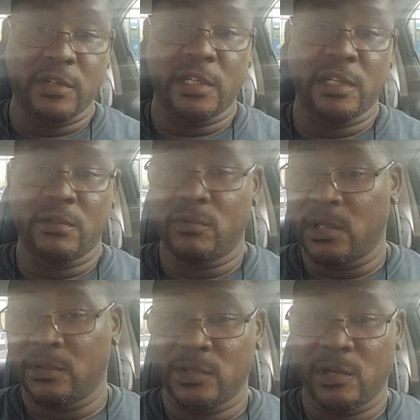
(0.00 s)
and then
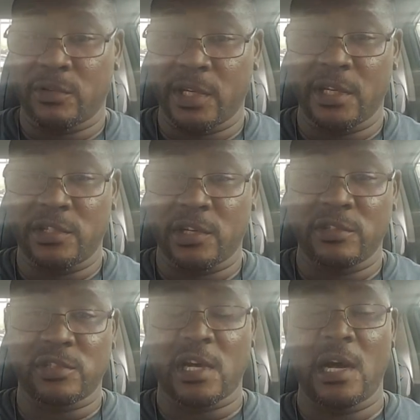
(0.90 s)
we'll get each
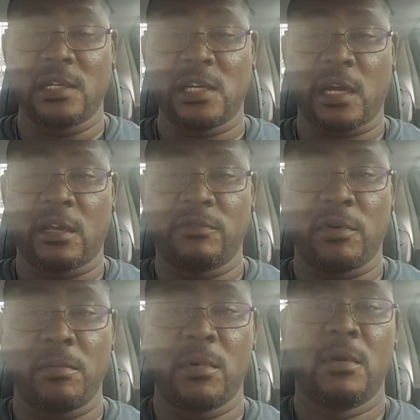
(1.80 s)
other's contact info,